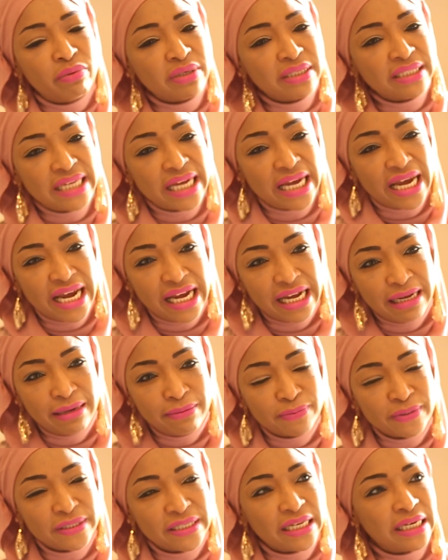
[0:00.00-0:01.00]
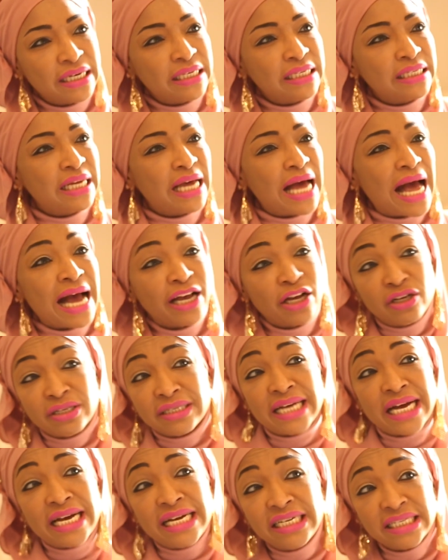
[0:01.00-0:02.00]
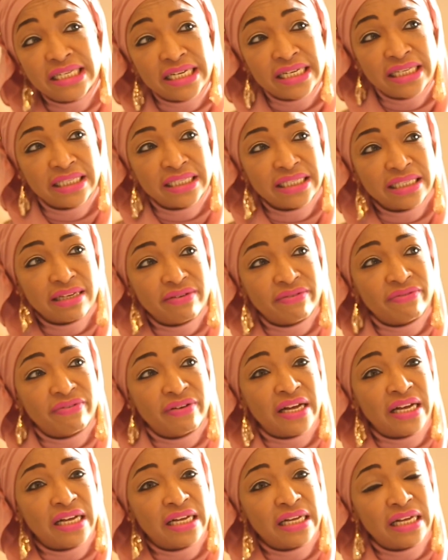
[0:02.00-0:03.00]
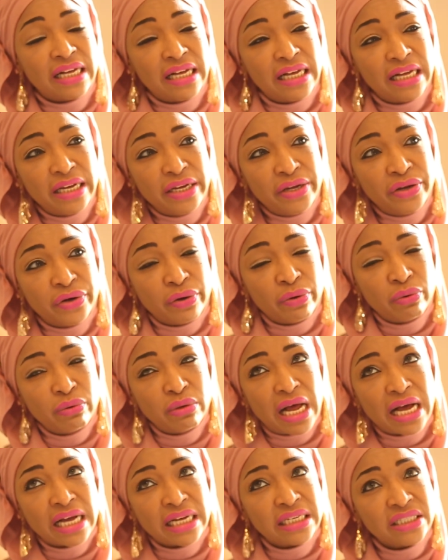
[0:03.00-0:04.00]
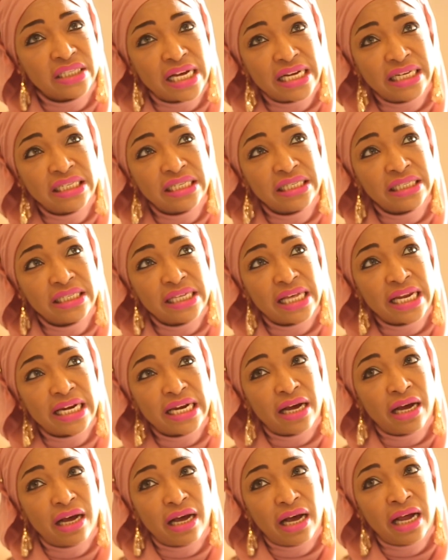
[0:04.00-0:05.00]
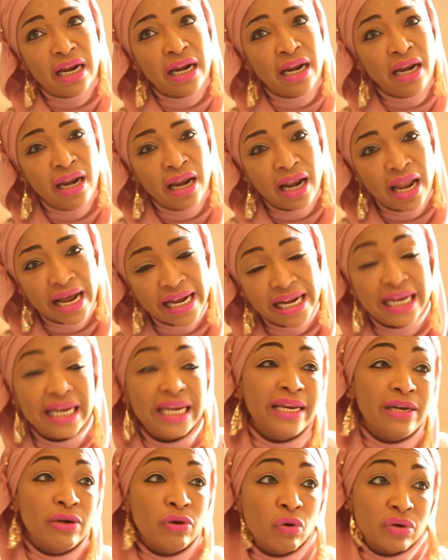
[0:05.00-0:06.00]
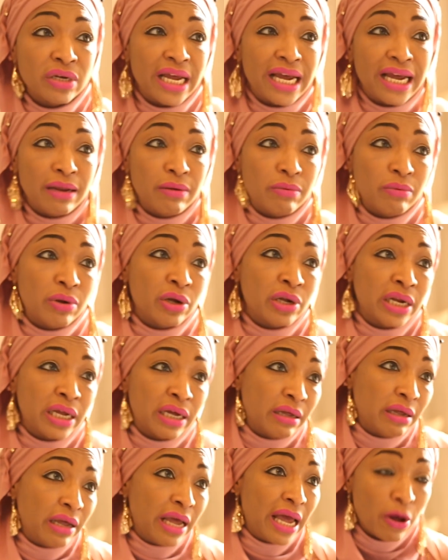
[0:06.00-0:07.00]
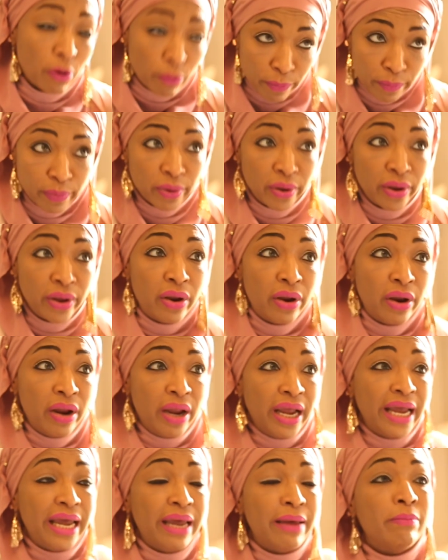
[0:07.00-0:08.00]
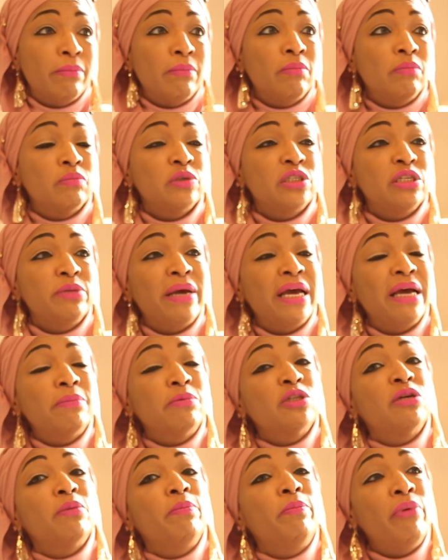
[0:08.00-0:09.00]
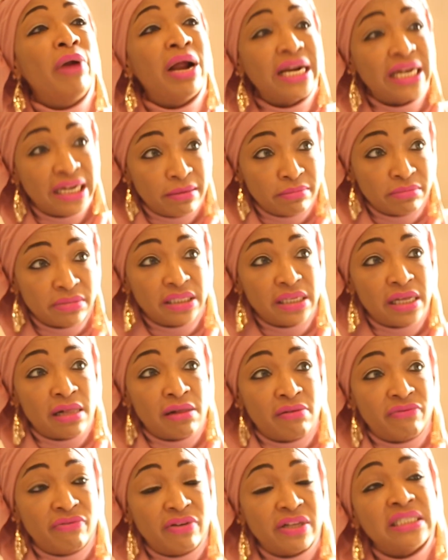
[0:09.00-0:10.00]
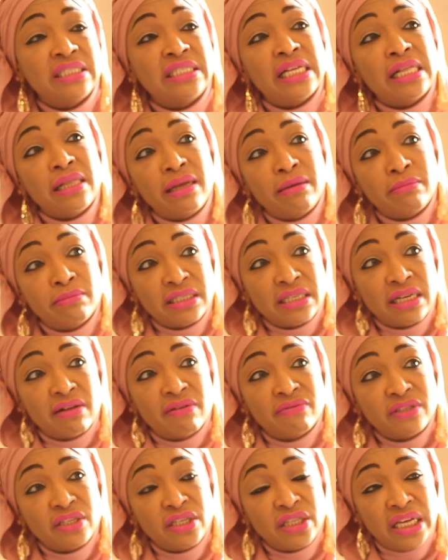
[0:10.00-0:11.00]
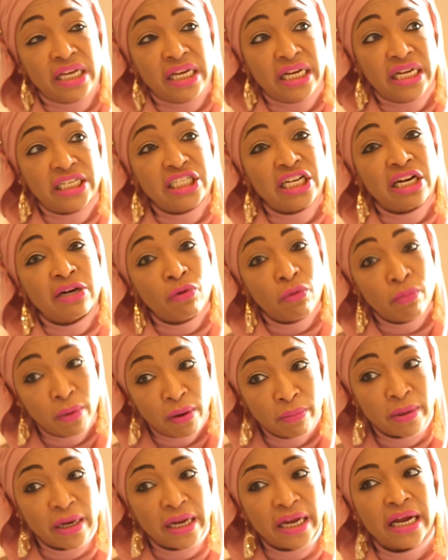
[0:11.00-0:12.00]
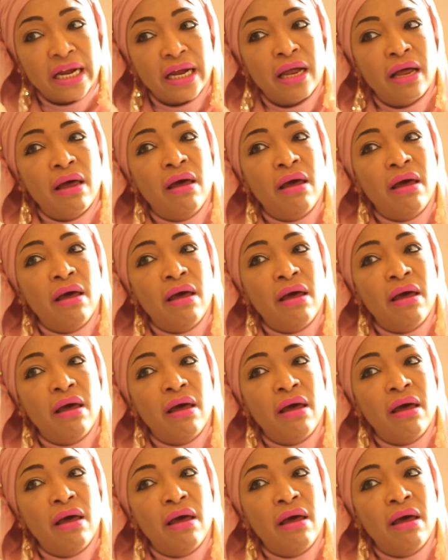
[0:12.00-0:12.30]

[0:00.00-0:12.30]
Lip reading: tapes and accusations of accusations that are likely not going to help him to be able to brand himself and sell himself to the general public.